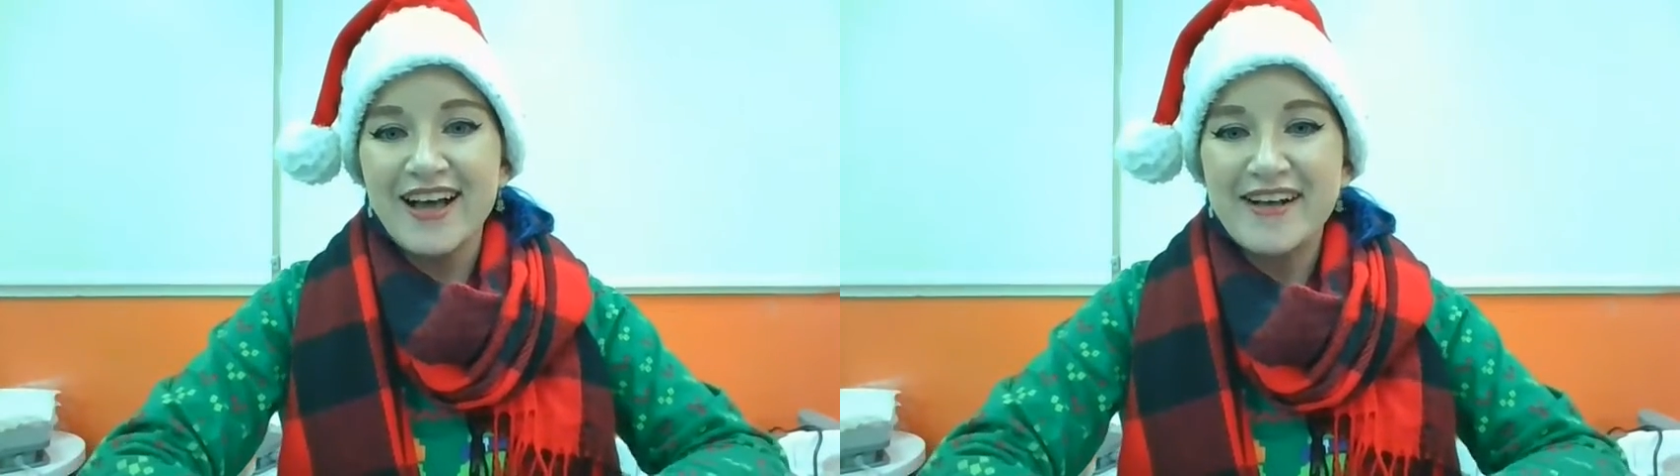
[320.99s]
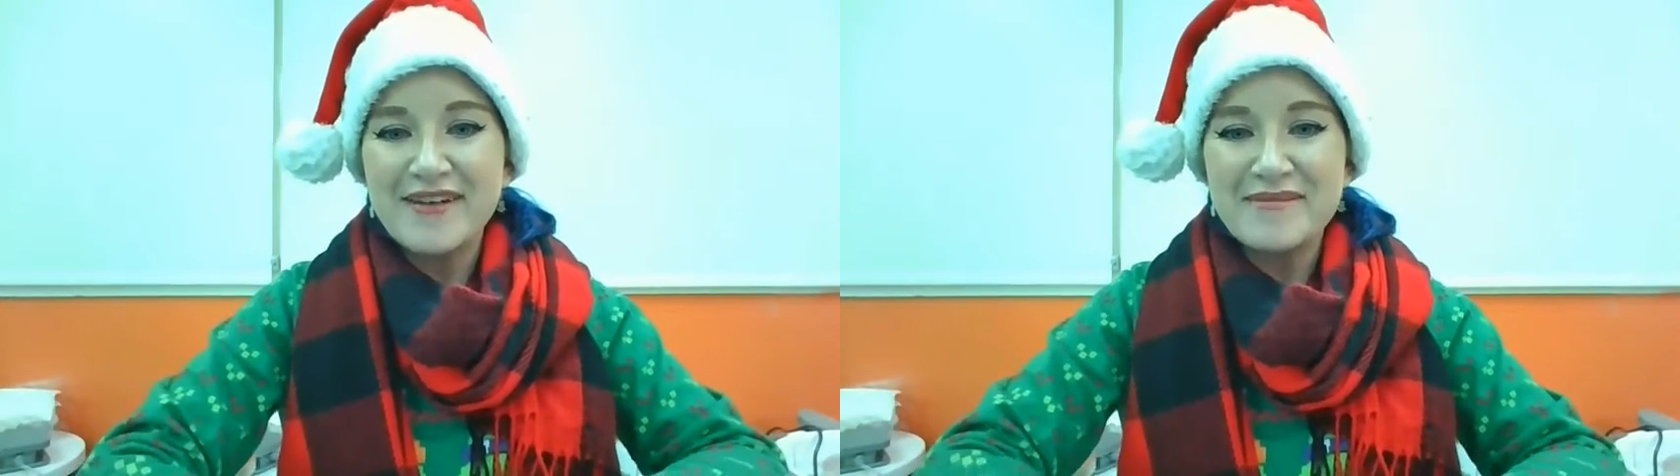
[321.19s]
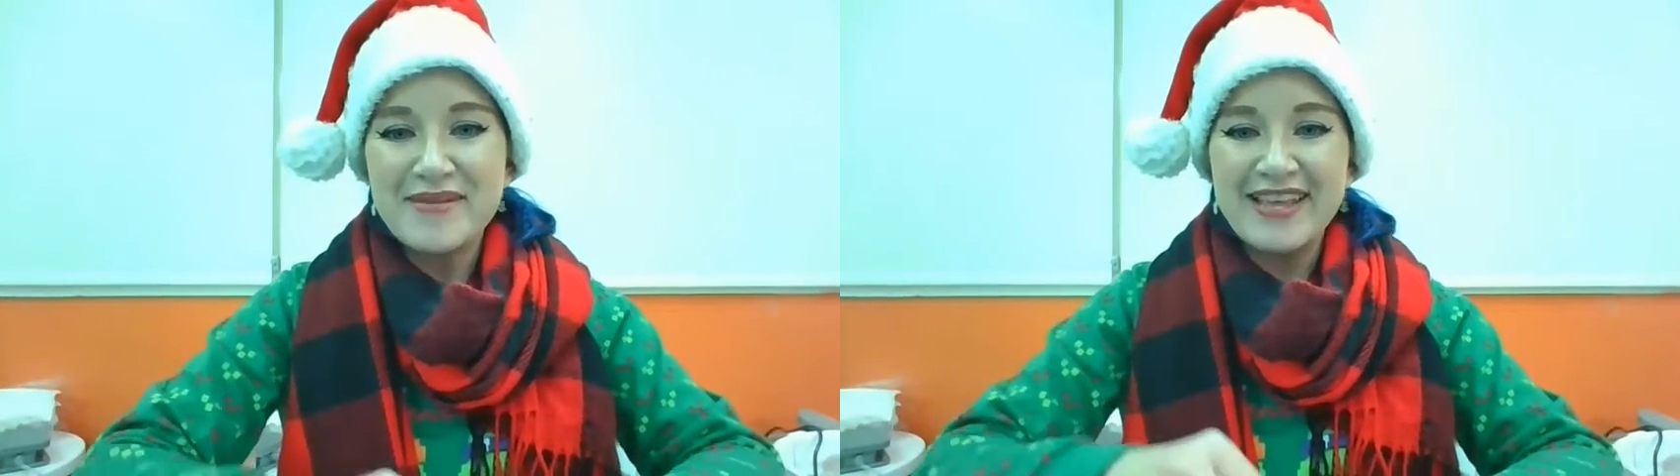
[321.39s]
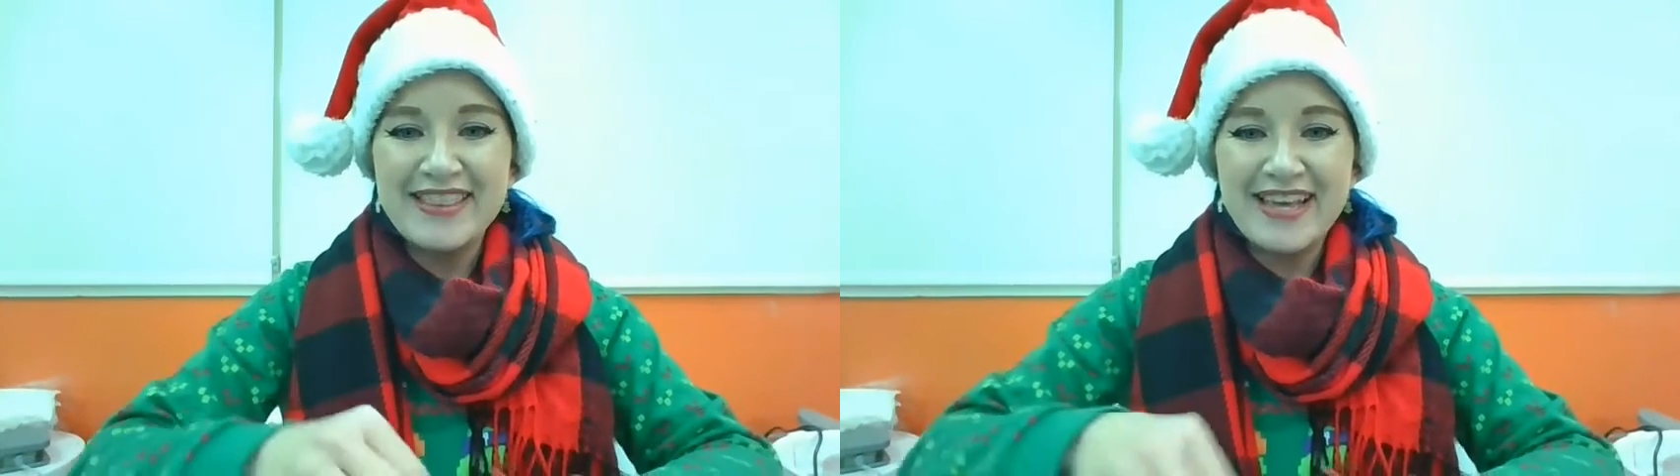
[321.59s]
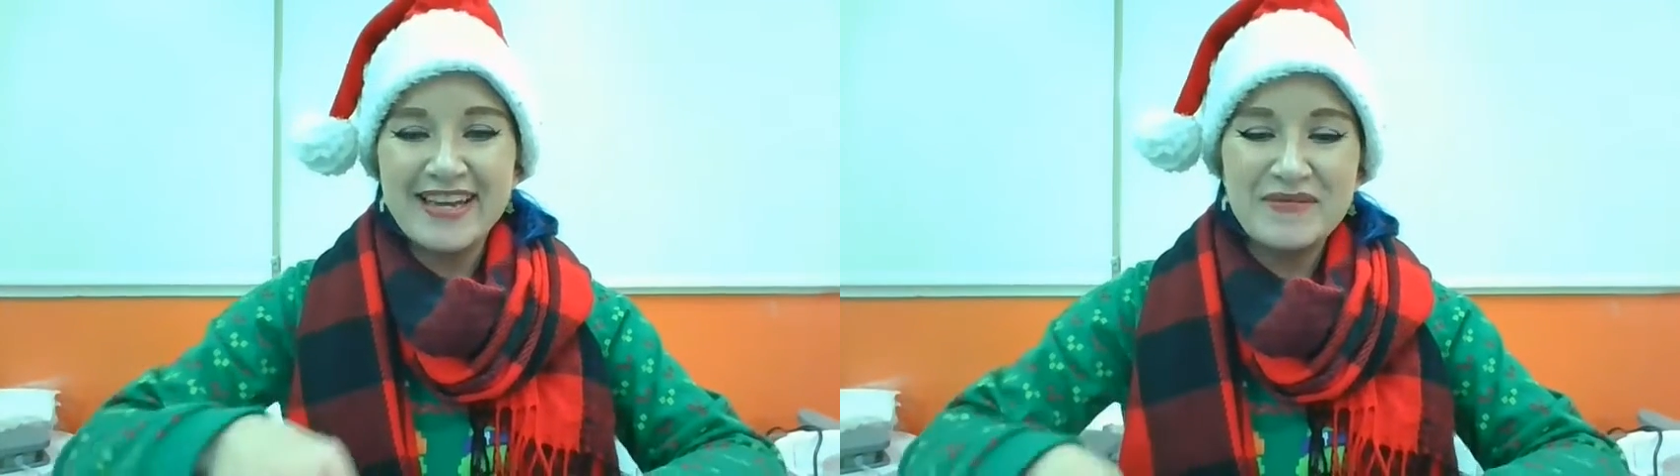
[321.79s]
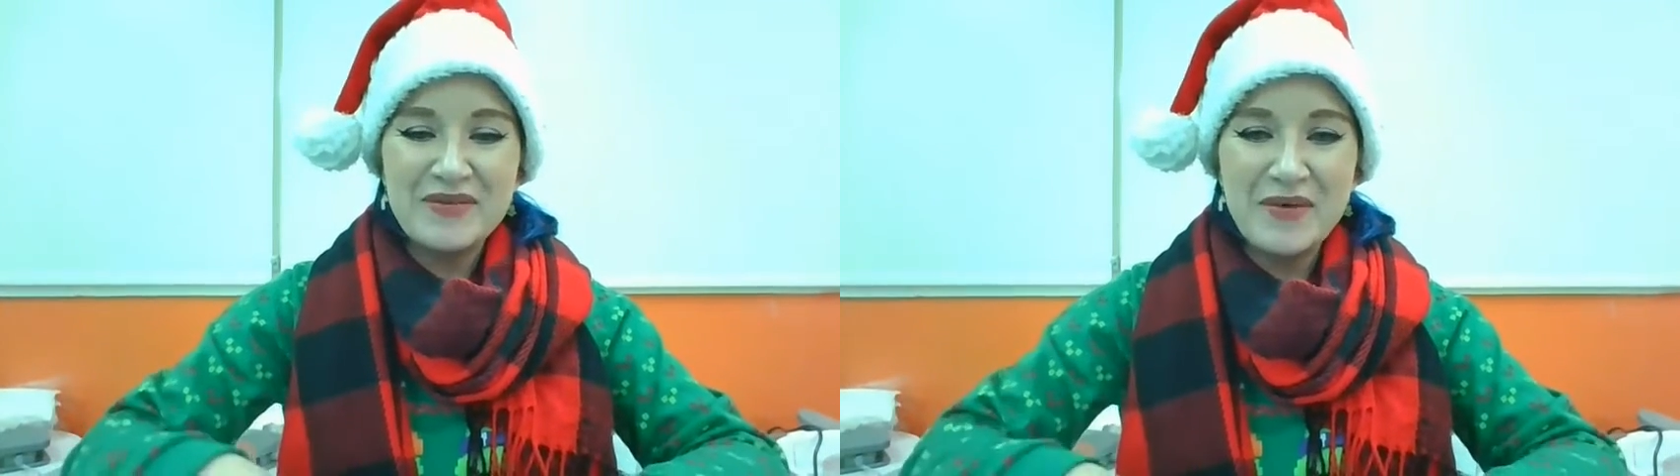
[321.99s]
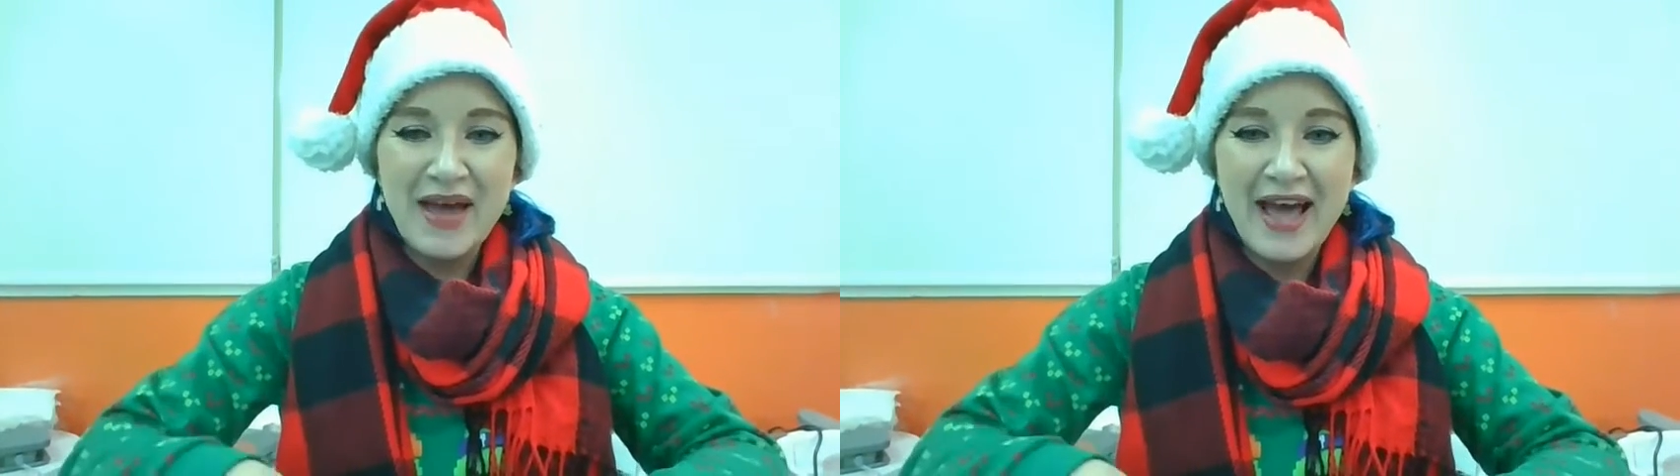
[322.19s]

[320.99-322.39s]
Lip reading: And then if you